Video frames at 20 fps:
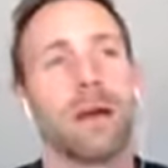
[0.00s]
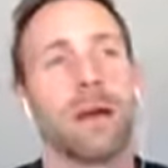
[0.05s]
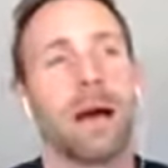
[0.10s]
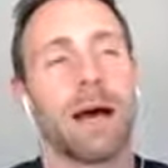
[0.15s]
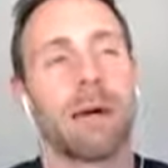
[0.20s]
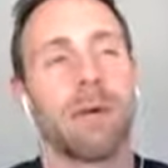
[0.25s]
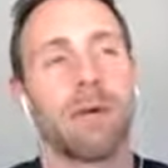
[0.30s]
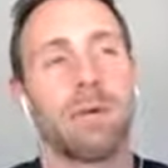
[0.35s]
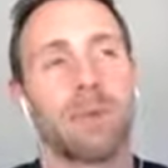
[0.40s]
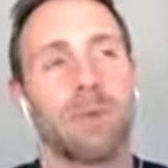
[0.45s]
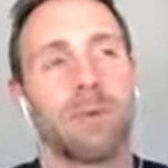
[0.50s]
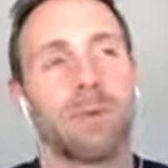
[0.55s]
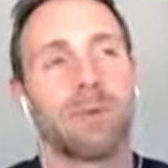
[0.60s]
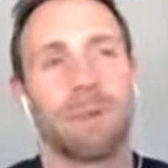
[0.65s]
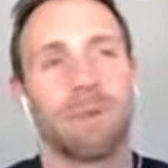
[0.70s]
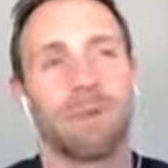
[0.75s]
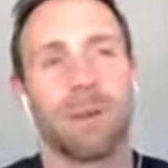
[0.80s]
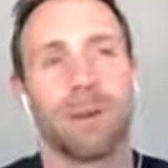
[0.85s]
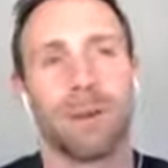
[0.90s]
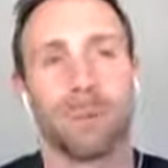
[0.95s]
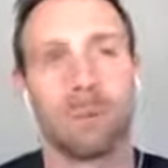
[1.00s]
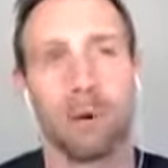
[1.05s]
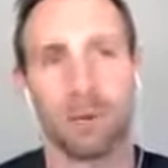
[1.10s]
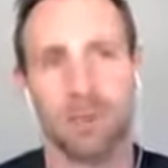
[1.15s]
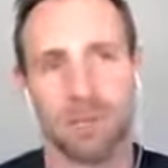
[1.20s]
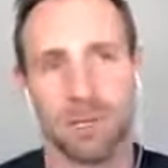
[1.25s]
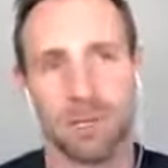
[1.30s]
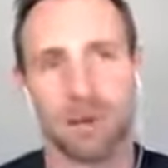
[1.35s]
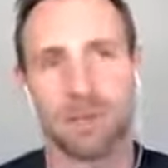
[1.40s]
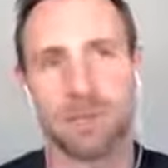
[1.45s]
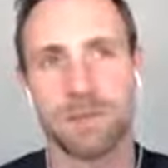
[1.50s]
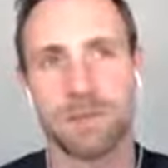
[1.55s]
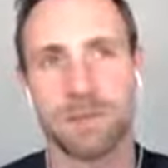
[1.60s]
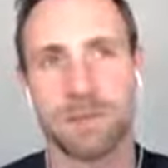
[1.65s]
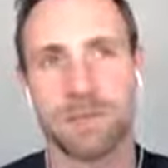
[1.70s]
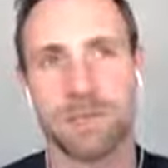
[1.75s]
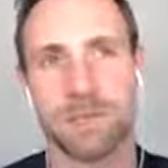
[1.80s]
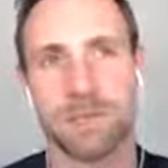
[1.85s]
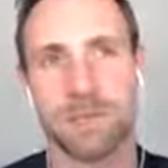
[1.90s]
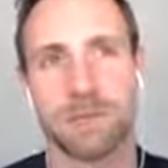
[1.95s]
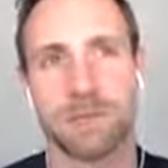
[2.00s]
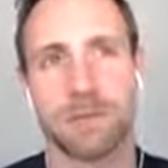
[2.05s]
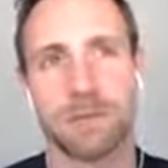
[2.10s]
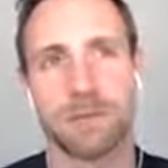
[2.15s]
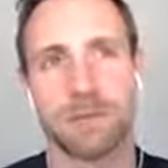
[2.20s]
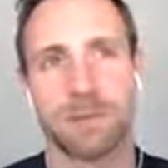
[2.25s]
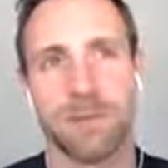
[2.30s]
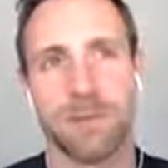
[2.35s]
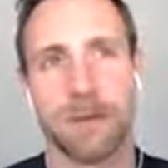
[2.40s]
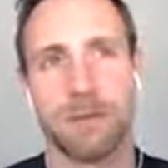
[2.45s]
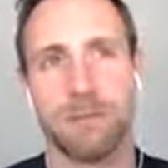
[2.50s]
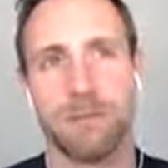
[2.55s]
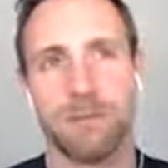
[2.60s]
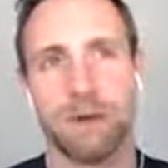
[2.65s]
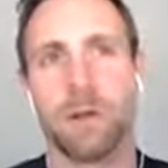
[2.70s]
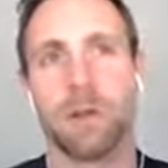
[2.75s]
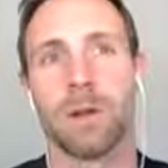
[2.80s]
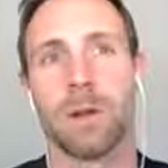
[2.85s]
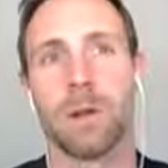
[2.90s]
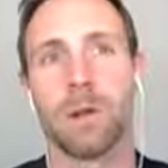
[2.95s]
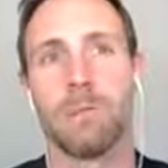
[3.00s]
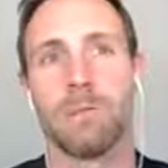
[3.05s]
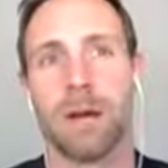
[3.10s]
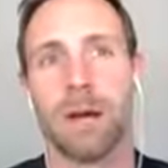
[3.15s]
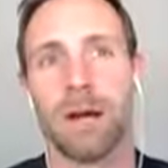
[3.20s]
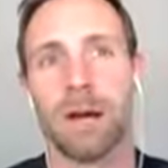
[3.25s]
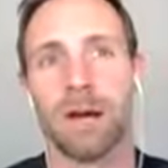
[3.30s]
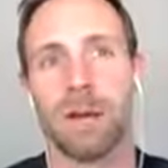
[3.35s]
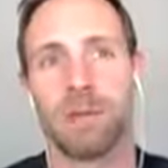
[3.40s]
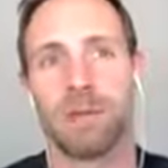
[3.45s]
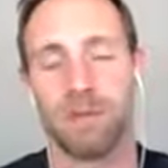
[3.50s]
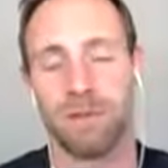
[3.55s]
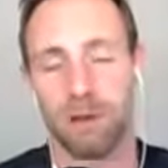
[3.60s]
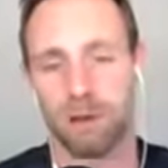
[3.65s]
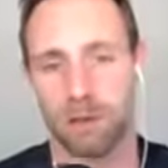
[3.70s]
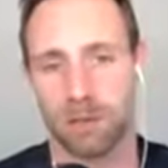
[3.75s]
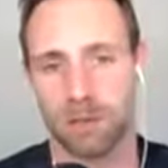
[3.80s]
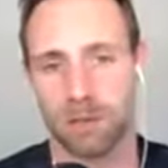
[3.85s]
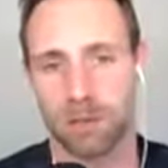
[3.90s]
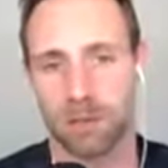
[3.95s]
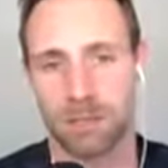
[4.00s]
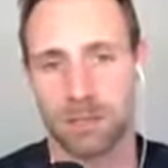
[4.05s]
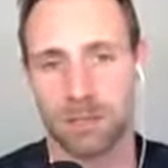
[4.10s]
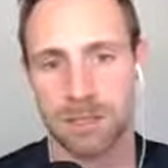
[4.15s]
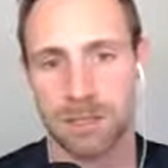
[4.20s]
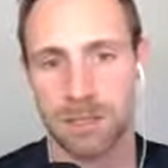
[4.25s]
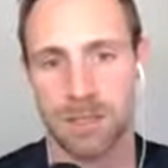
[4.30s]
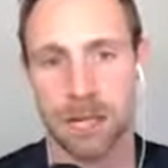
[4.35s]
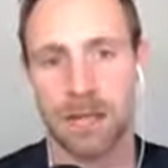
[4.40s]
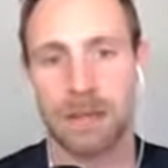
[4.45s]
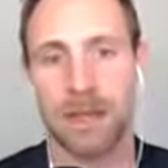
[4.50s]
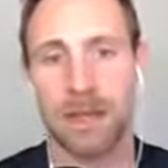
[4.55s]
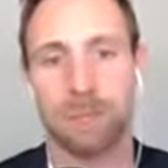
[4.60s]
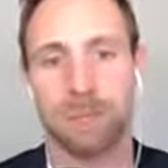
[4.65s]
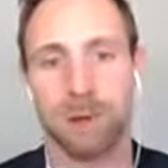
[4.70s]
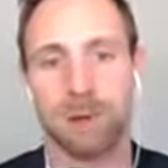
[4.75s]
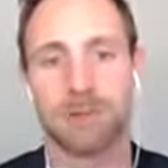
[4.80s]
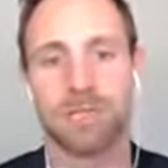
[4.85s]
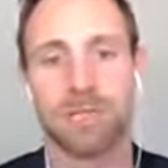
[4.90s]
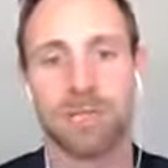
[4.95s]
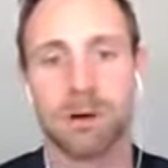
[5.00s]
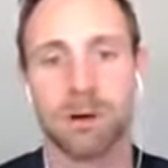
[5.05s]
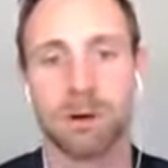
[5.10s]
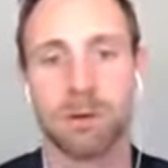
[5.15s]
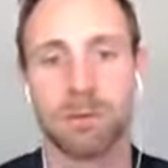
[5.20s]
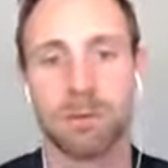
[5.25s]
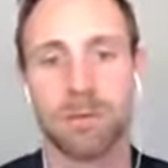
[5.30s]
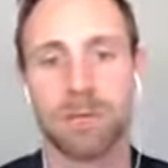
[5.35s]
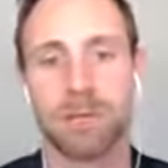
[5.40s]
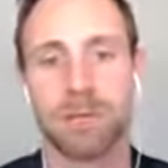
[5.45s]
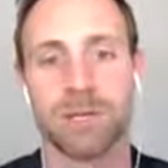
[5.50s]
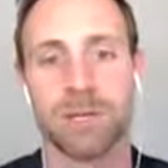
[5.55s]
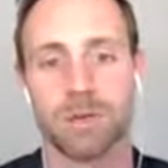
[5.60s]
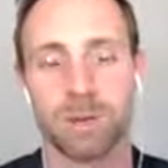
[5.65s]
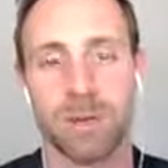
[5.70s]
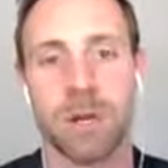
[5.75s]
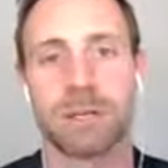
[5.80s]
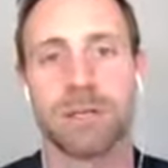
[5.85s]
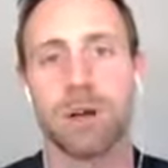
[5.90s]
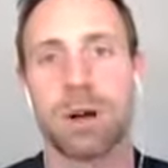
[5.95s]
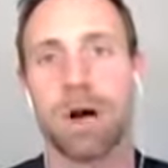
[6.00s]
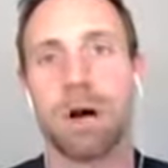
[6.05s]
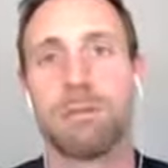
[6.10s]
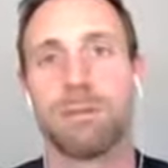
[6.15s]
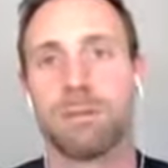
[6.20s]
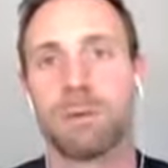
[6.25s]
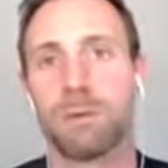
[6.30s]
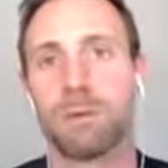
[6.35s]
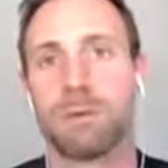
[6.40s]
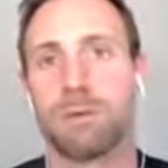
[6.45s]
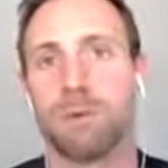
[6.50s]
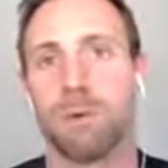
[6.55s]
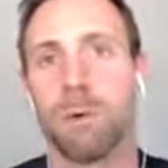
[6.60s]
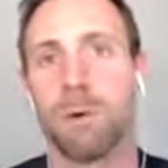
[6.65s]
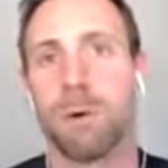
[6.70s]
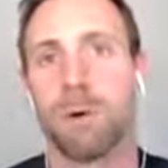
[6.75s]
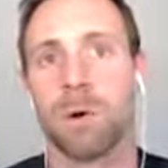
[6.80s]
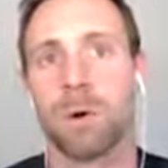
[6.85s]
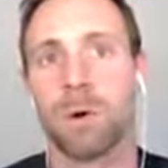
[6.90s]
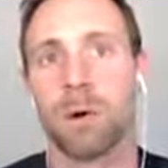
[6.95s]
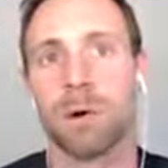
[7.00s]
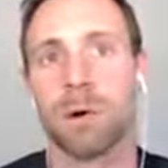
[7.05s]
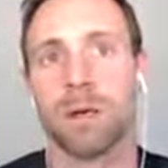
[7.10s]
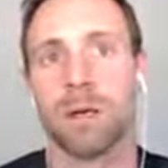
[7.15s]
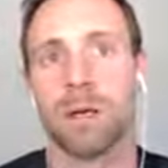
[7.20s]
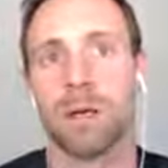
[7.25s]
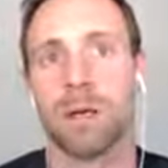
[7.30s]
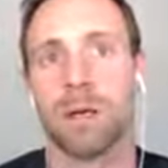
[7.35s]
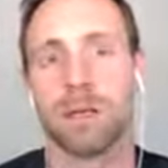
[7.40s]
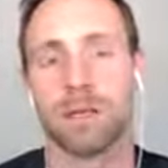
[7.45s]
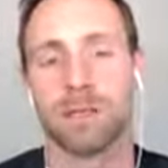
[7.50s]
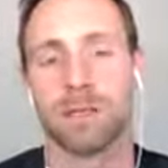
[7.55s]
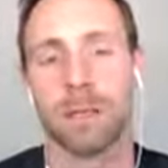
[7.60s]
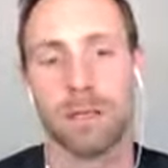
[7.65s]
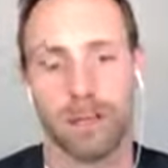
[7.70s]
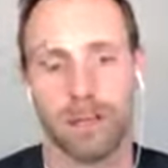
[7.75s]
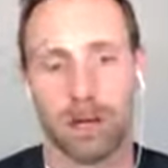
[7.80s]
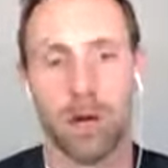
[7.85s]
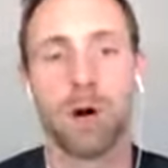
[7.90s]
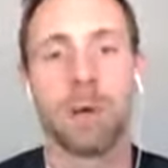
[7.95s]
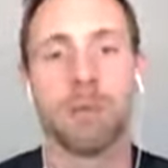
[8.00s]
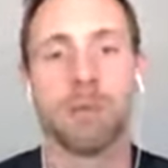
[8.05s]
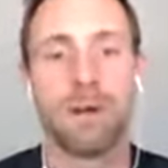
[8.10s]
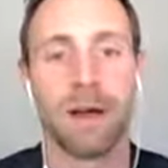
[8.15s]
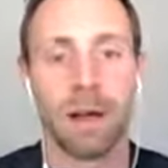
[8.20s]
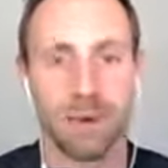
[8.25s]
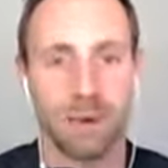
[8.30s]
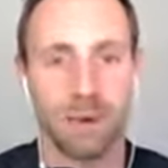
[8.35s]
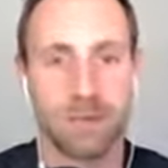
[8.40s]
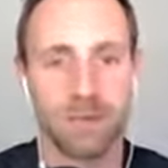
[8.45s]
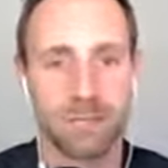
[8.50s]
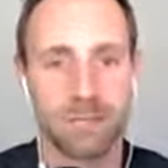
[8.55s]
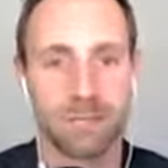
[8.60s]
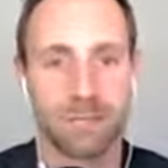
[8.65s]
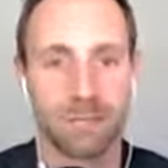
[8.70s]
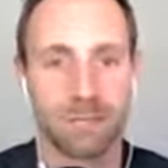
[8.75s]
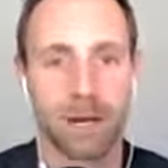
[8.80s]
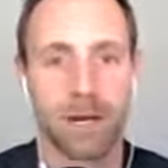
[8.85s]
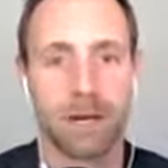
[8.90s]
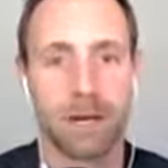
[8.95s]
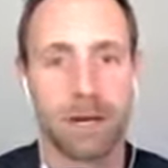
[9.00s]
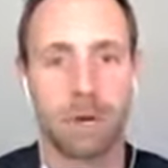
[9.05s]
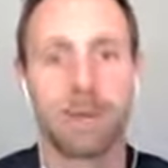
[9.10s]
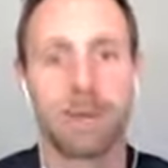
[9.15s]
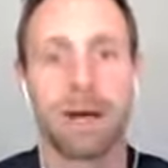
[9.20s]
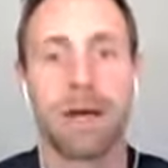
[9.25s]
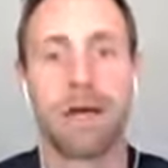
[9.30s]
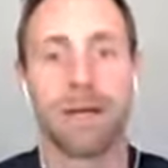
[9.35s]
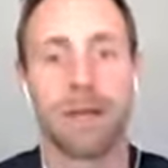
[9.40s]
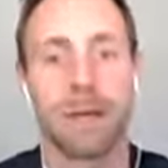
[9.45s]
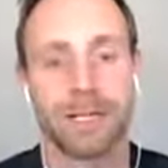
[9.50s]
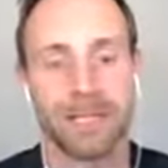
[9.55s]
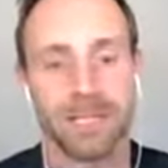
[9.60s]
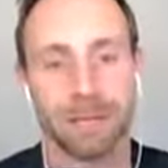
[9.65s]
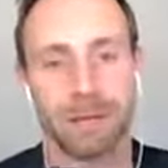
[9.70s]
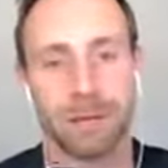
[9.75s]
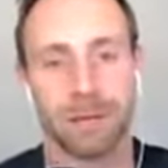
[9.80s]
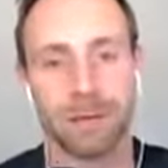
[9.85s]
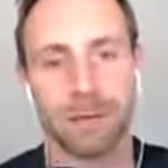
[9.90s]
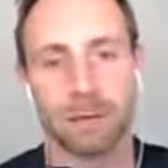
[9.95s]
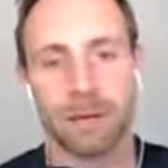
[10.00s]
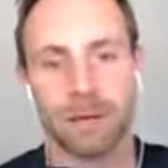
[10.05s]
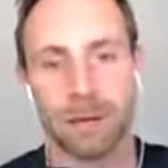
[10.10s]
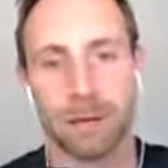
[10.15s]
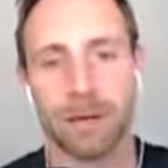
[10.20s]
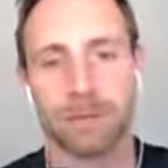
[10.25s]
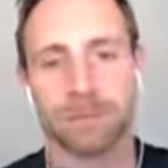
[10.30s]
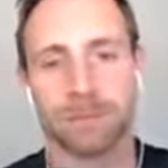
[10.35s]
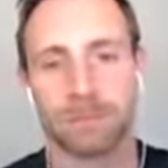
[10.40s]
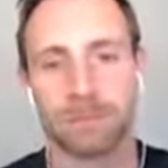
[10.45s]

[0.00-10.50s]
I would do probably postcards first, followed up by phone calls. And that postcard would be a direct offer for like a home evaluation, right? Home value estimate, right?